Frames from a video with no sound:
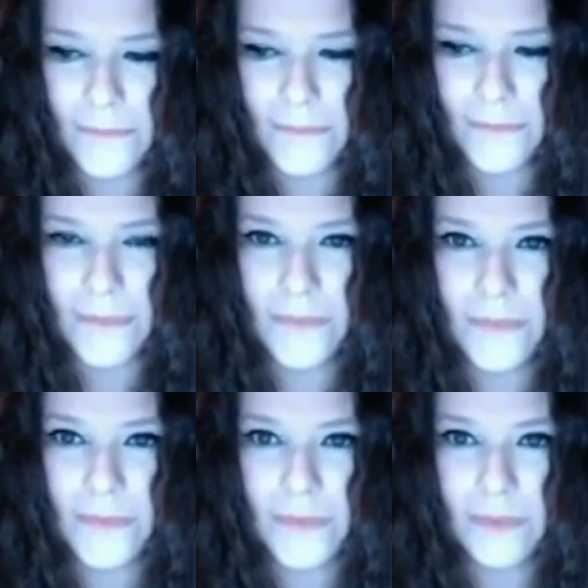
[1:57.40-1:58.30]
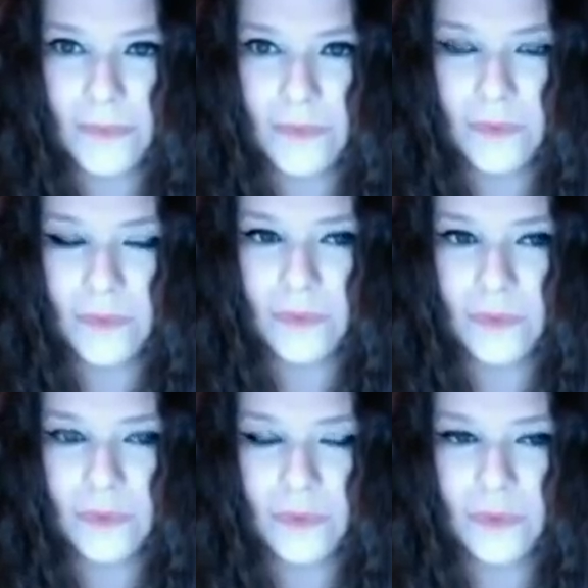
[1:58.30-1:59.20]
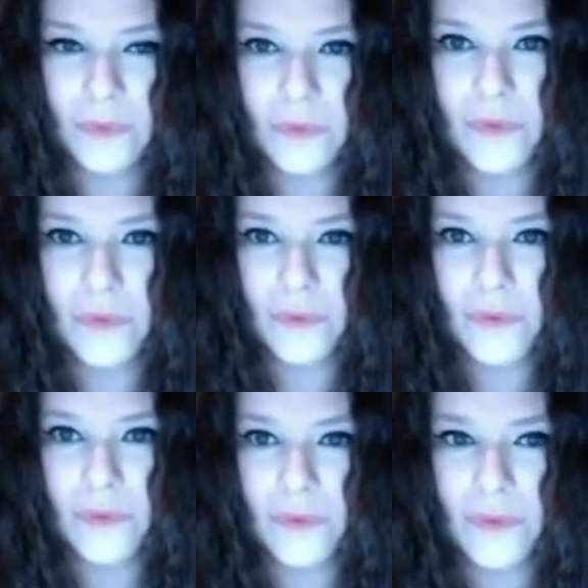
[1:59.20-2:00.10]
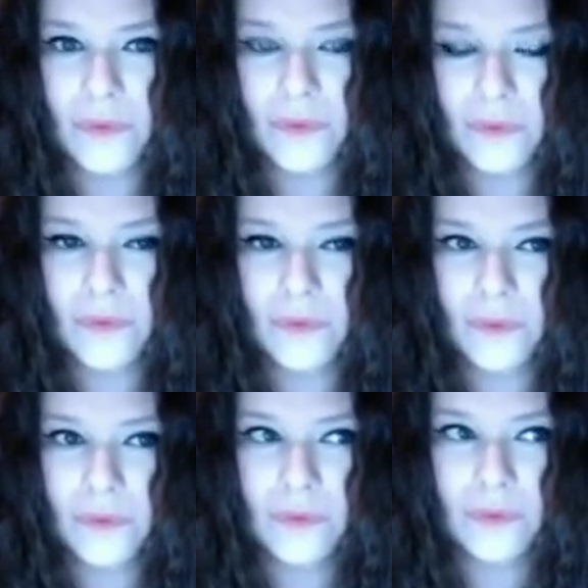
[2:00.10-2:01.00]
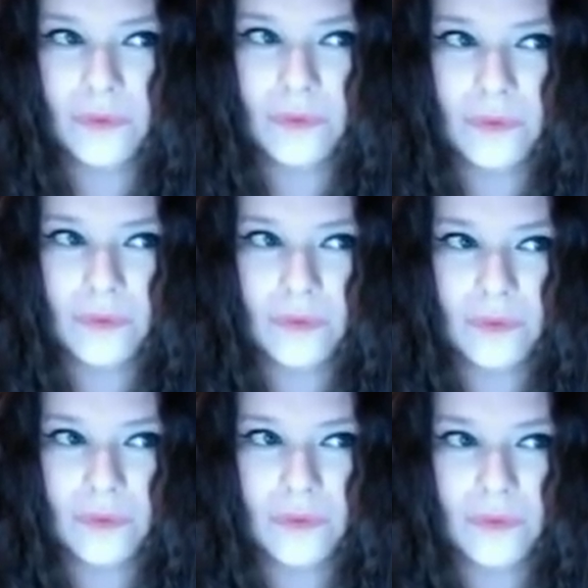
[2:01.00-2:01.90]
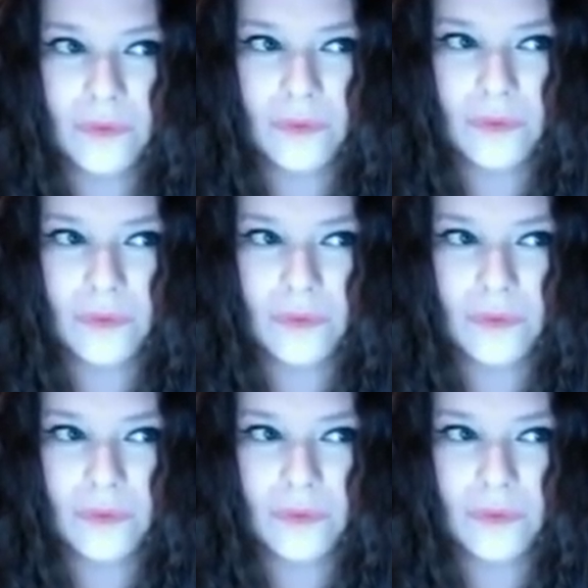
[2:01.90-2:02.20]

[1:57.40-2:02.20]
No words are spoken by the person on screen.